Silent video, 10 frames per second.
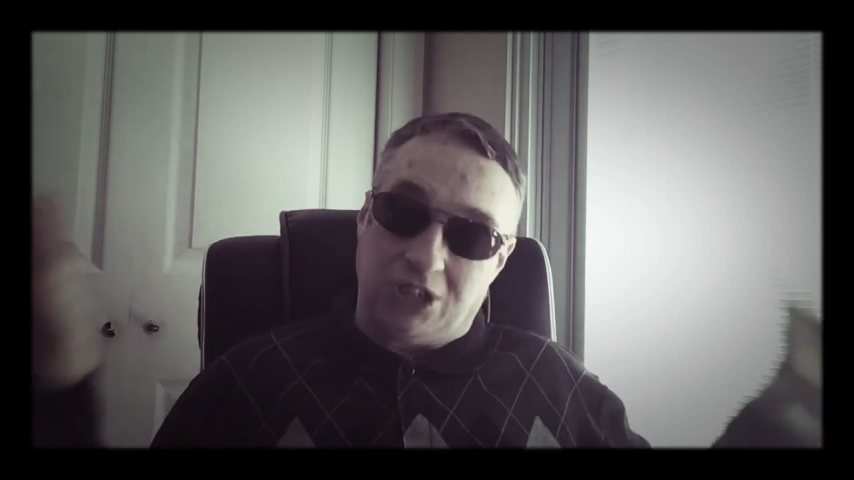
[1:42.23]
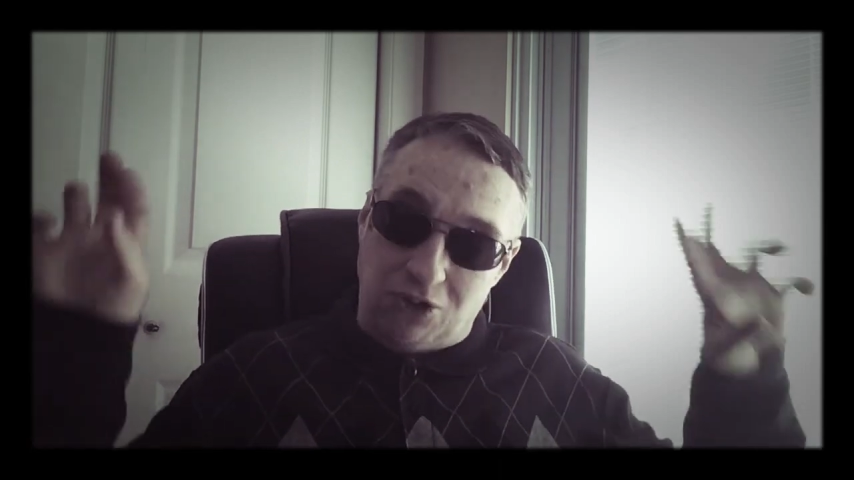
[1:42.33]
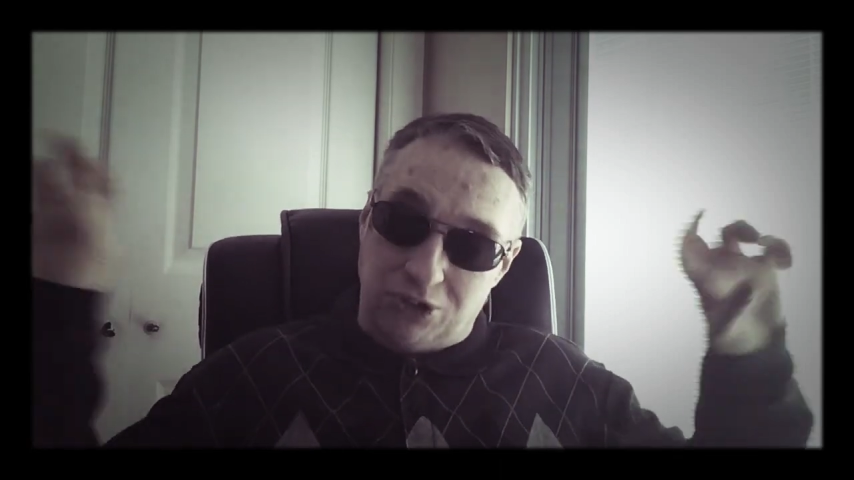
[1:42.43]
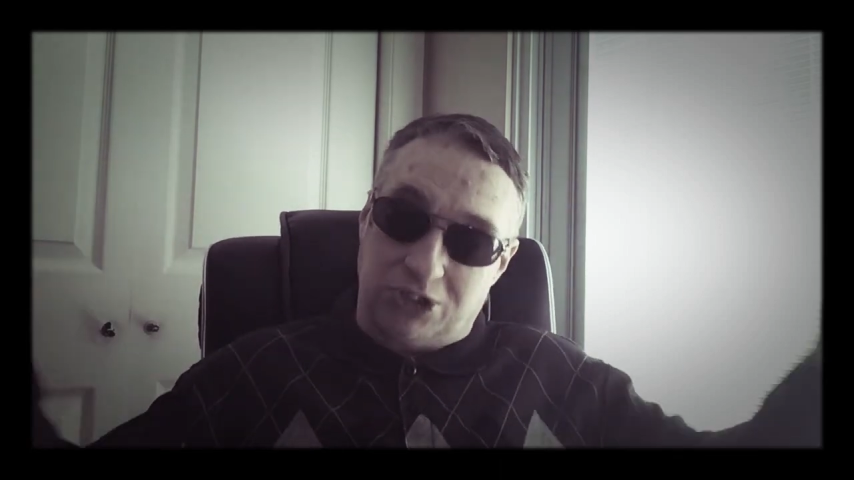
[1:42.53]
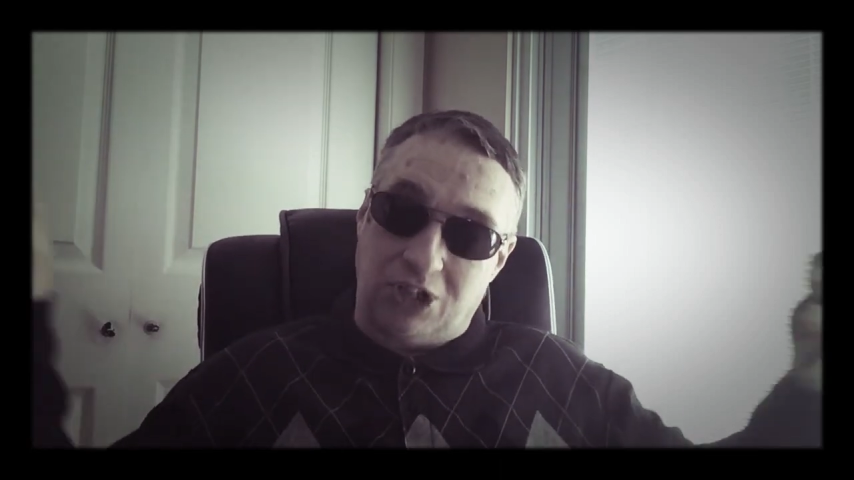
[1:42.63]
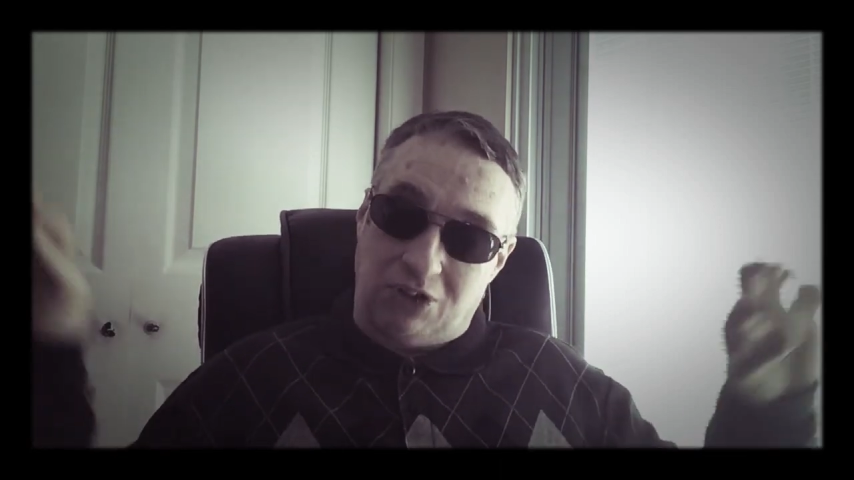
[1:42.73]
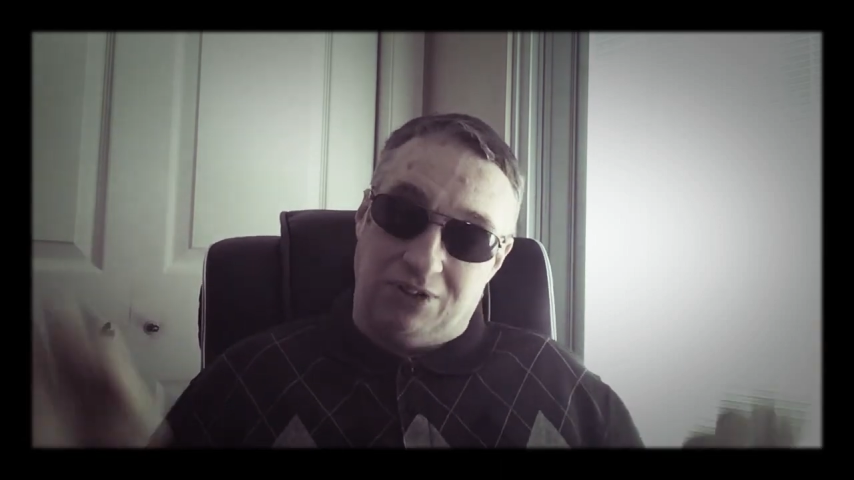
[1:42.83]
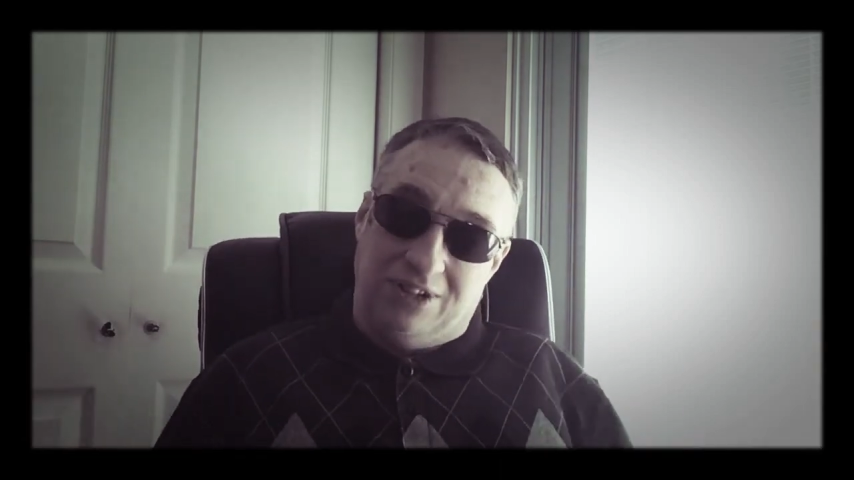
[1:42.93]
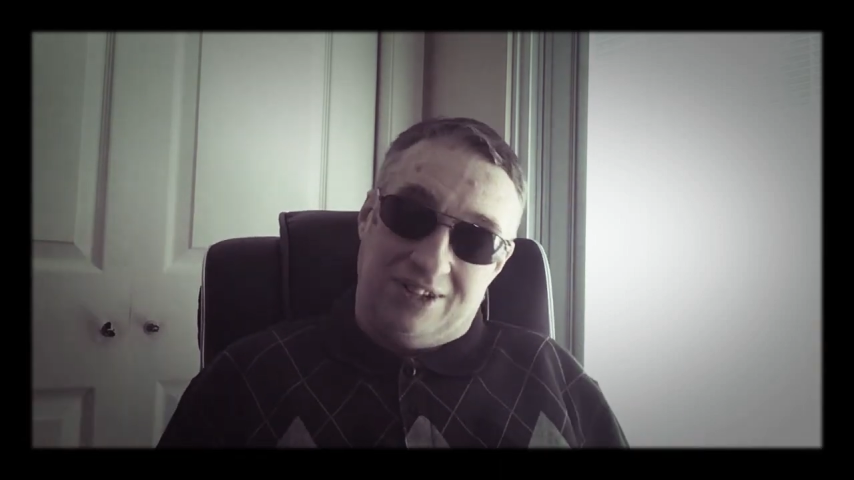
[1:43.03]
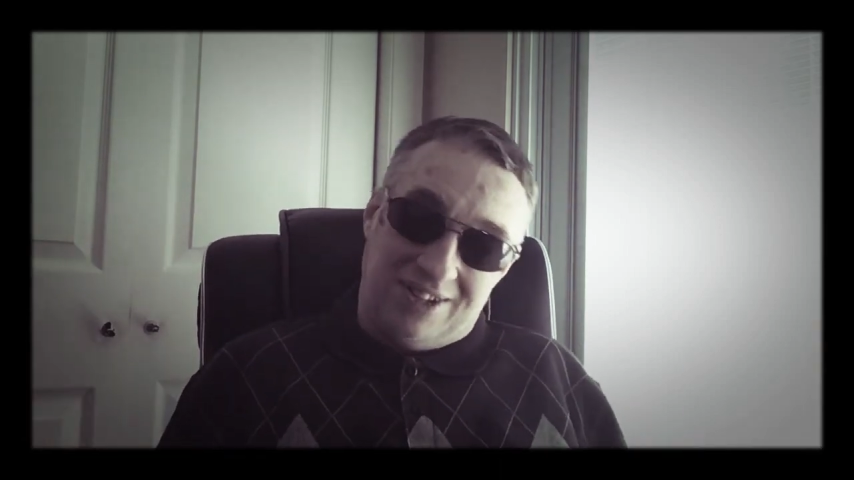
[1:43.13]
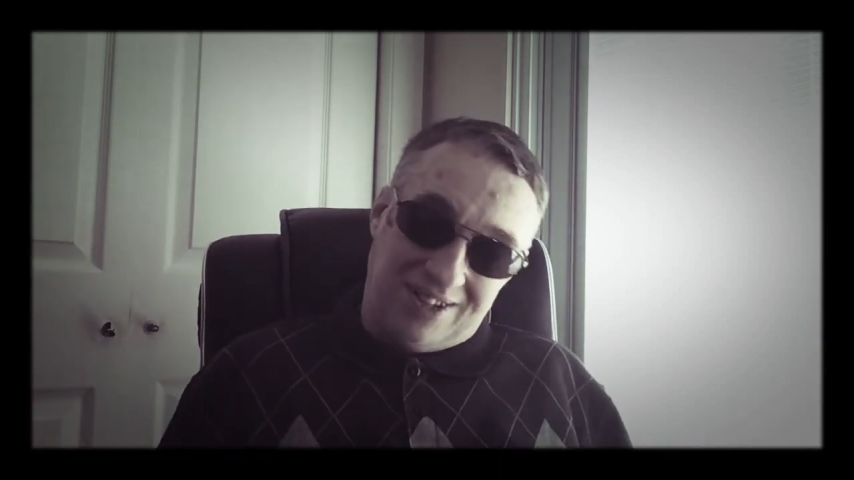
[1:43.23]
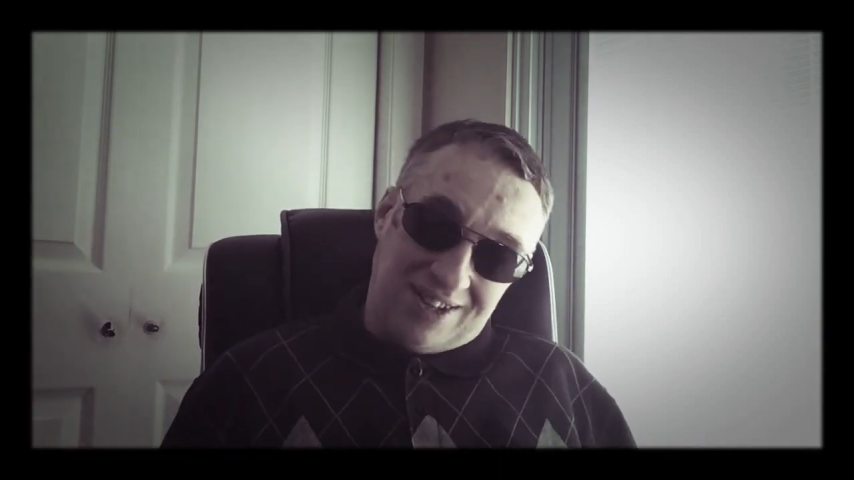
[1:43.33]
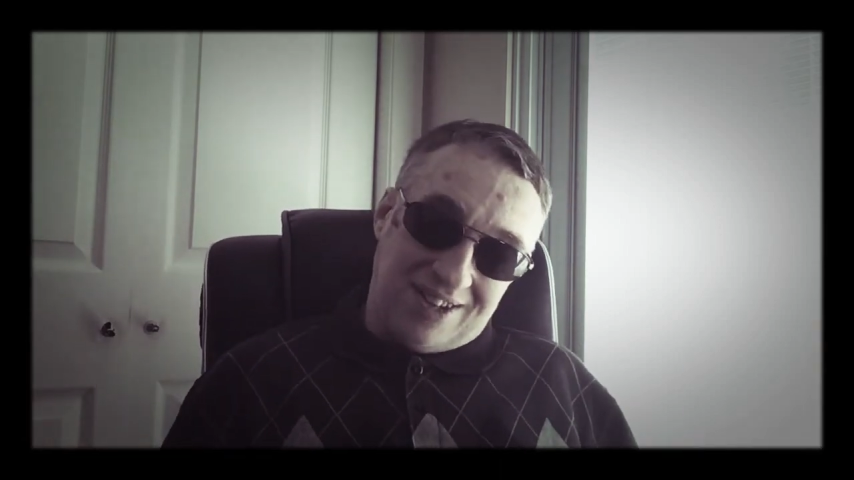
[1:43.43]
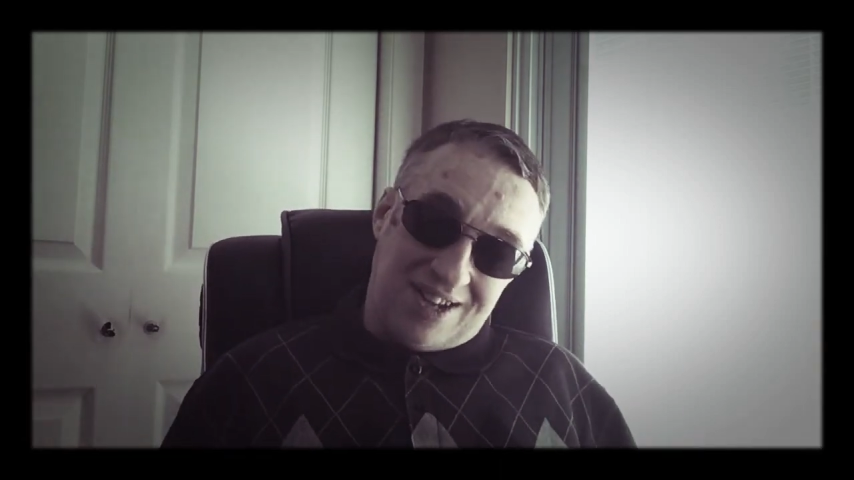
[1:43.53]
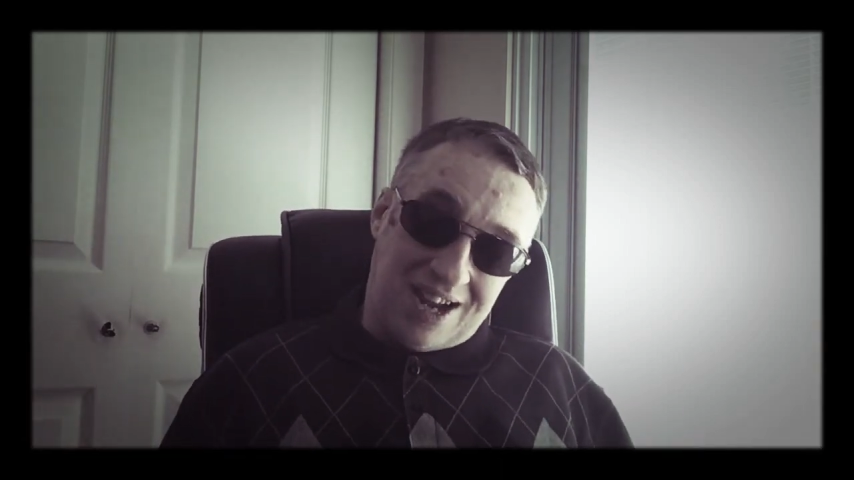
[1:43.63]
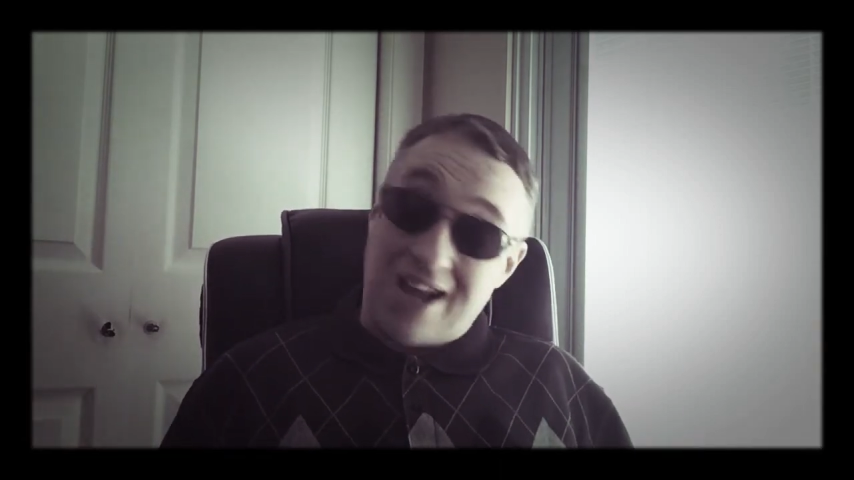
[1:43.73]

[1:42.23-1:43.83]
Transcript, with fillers: zero zip. And